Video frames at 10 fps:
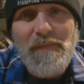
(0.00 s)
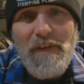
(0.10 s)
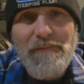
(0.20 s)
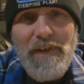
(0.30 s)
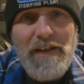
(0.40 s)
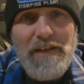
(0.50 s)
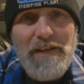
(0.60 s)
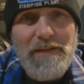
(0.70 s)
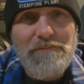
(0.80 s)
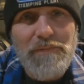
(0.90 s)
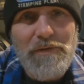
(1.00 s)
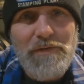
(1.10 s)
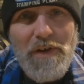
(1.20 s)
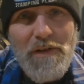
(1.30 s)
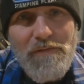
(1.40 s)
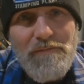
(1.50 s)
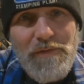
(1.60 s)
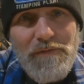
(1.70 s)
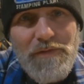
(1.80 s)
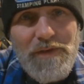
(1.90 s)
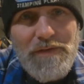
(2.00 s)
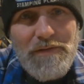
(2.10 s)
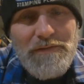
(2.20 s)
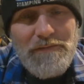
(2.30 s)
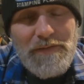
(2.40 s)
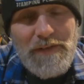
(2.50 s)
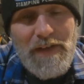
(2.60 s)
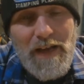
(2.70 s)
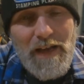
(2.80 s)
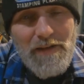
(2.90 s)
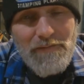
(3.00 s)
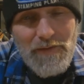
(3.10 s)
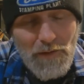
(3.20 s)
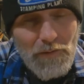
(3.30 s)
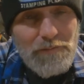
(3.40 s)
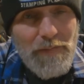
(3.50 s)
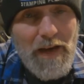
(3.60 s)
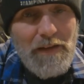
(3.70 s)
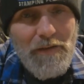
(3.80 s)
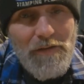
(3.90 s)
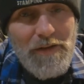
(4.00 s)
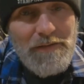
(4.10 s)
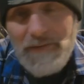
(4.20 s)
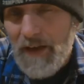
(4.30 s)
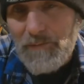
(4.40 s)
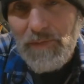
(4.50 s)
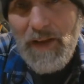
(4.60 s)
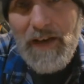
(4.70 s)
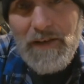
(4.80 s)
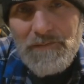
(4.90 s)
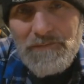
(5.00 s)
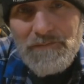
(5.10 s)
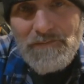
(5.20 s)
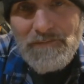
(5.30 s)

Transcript: then finally Blue Cross and Blue Shield, and I have a gold policy, not a platinum,